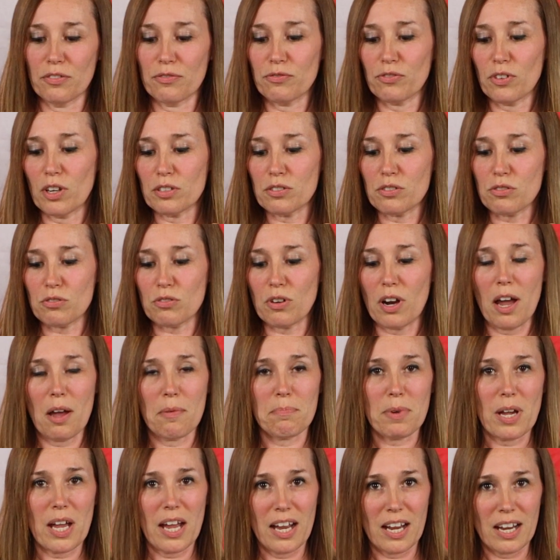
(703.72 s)
the front
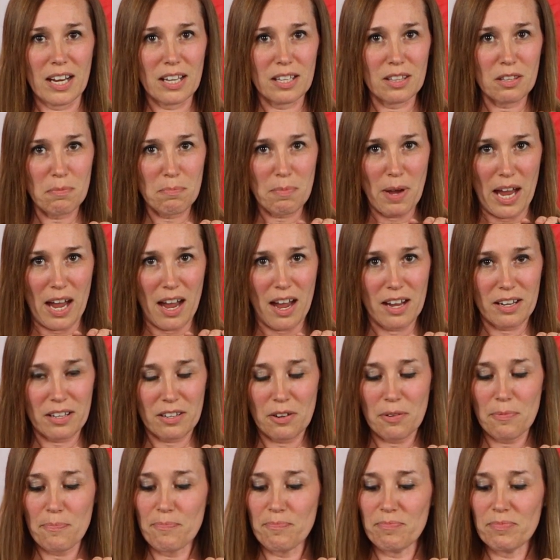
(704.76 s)
strap and the
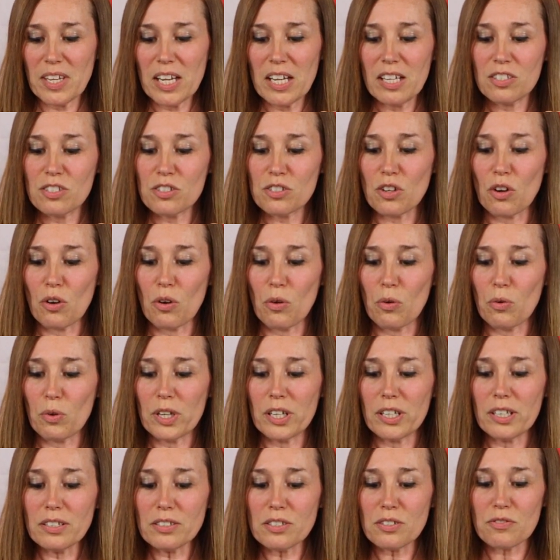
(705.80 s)
back. So
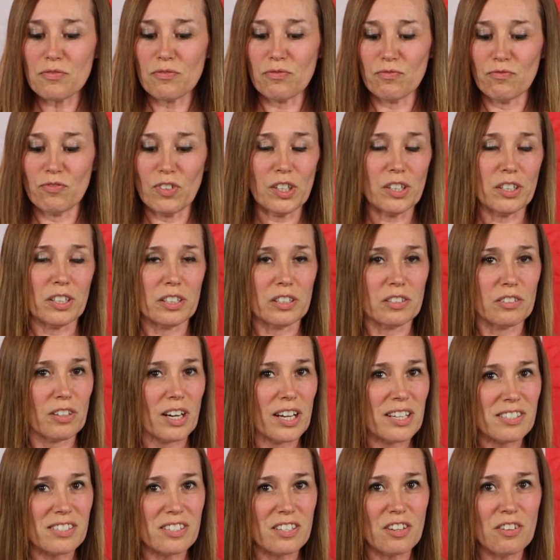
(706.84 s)
it's very
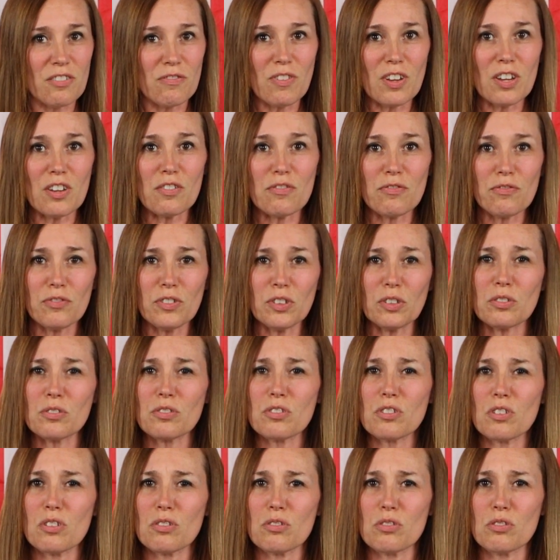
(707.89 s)
aggressive. It
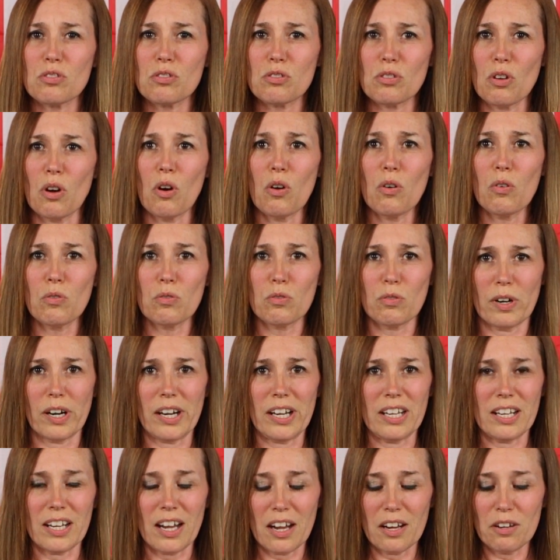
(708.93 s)
feels so
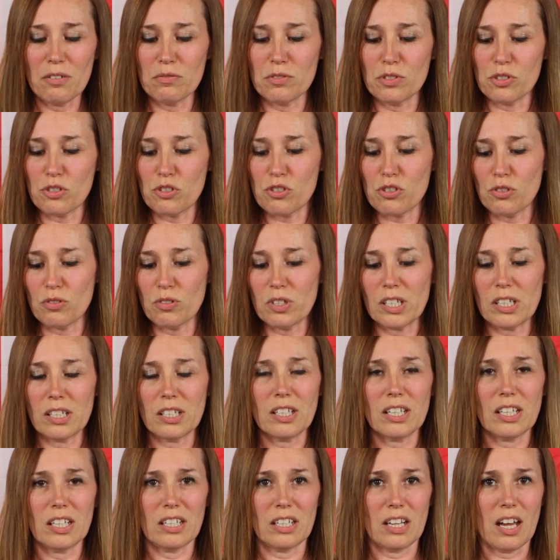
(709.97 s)
great. I was
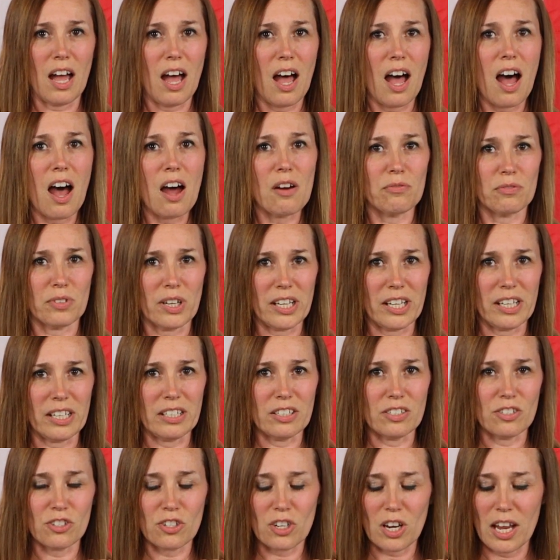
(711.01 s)
shooting in a hot
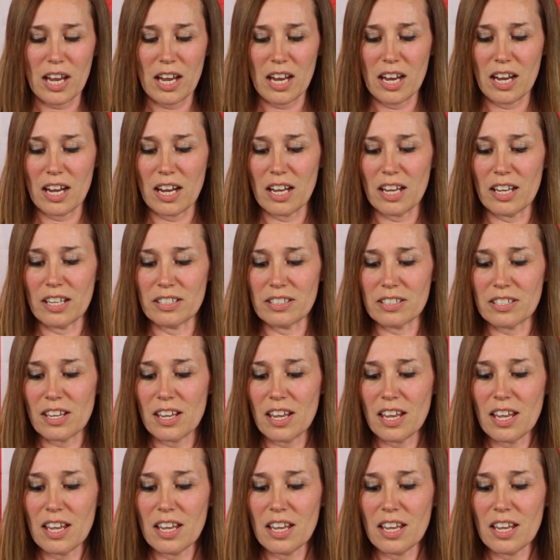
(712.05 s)
range, and